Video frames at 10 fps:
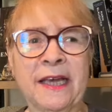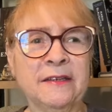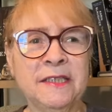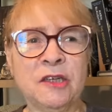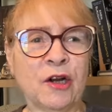
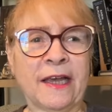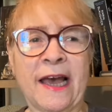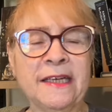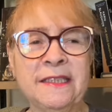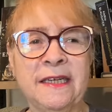else
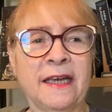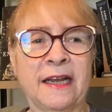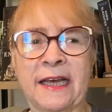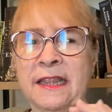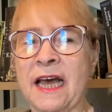sarcastic
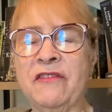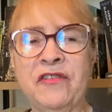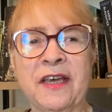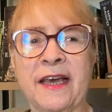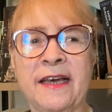and I laugh
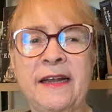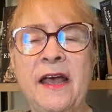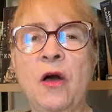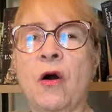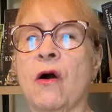again,
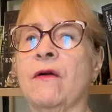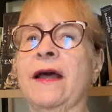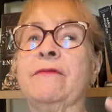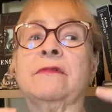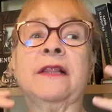or
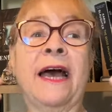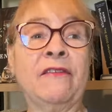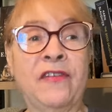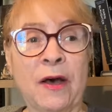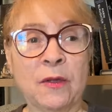I
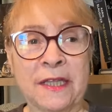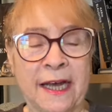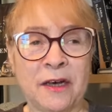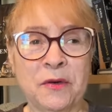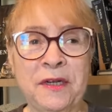laugh out
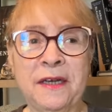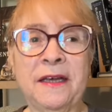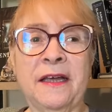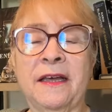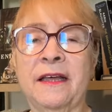loud,
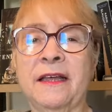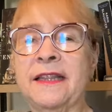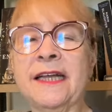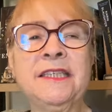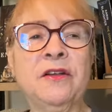
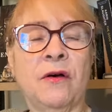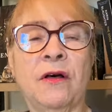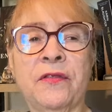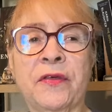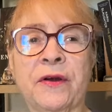that's an
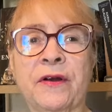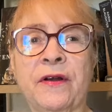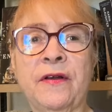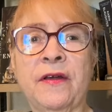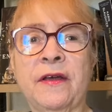author
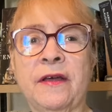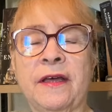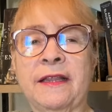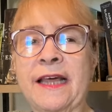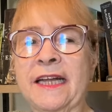
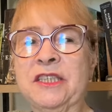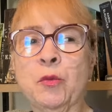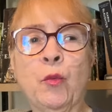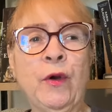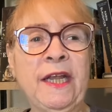that's
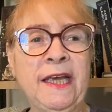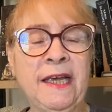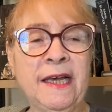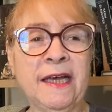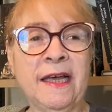
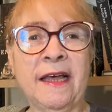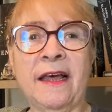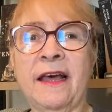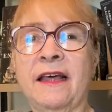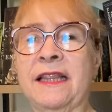witty,
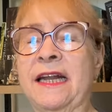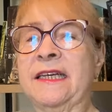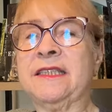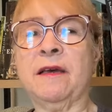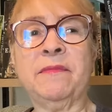that
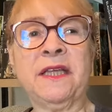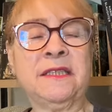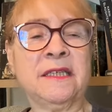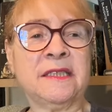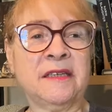has something
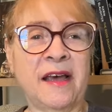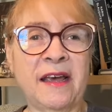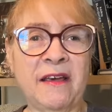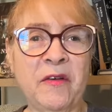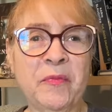to
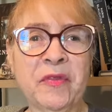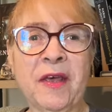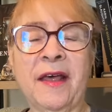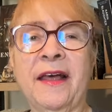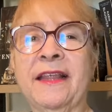say,
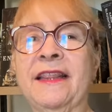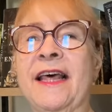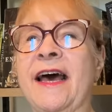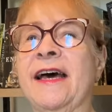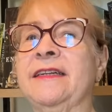
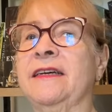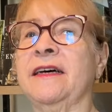that